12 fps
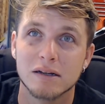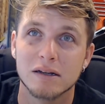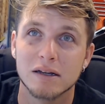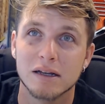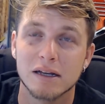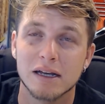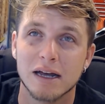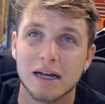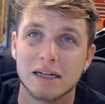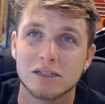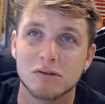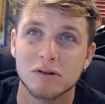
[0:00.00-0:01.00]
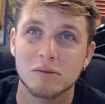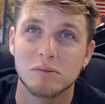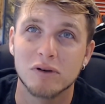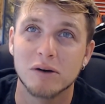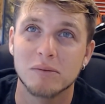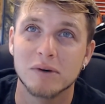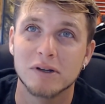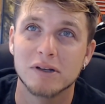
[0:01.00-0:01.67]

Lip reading: and a high school diploma.